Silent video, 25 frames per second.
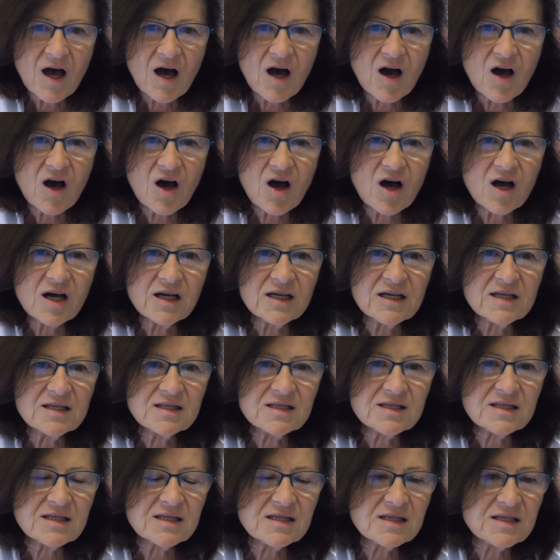In
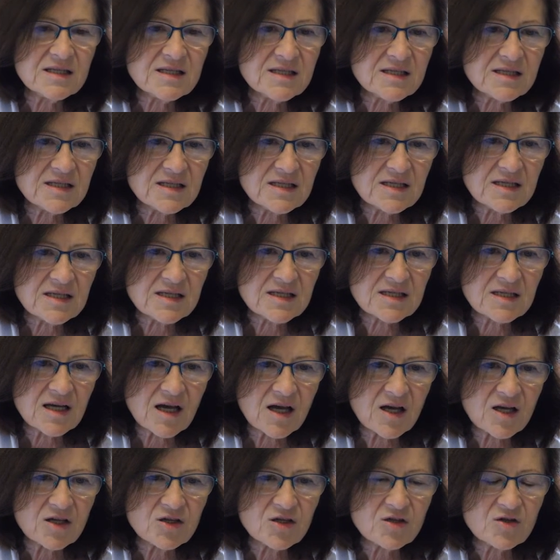this disease,
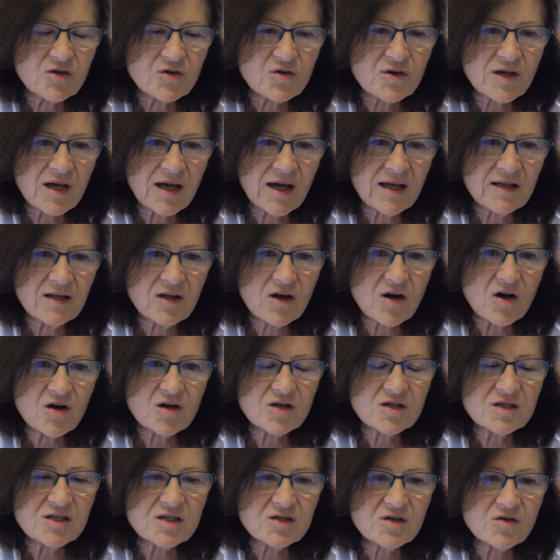you can
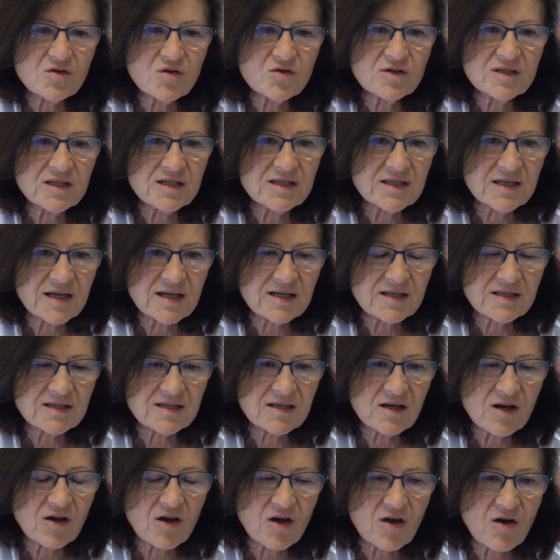also
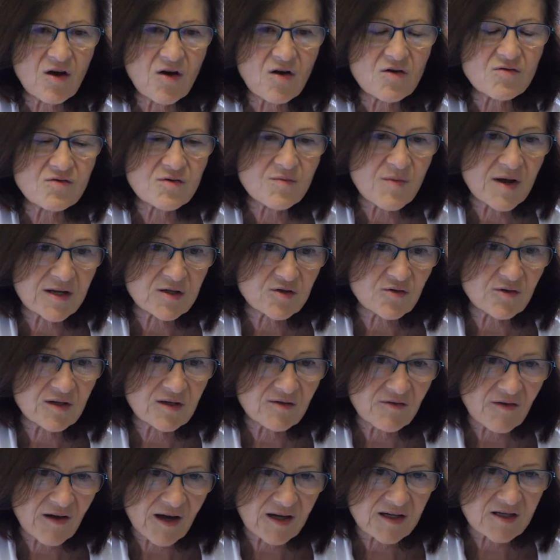detect
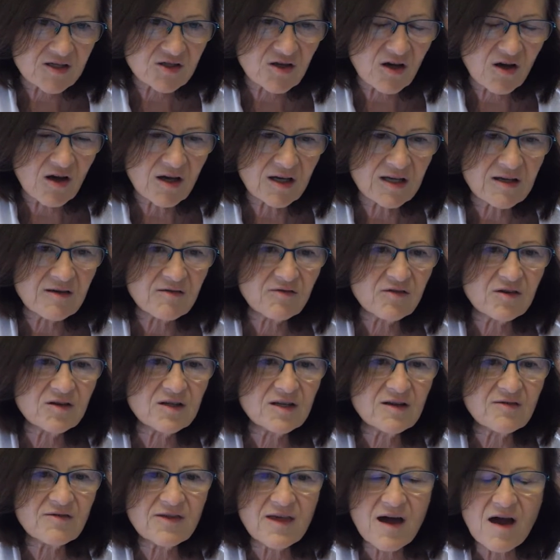rheumatoid factor,
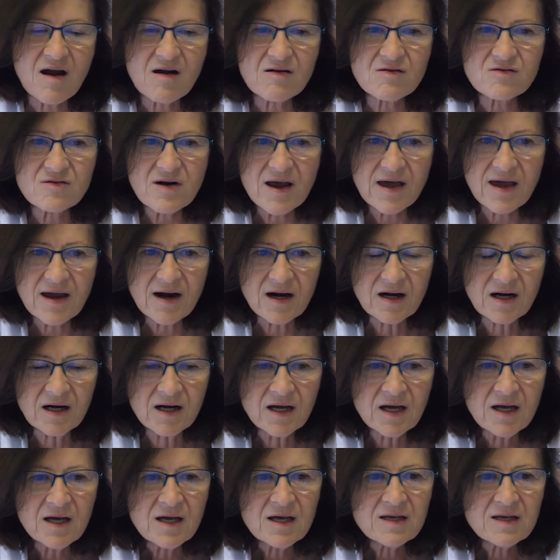even if they are rare.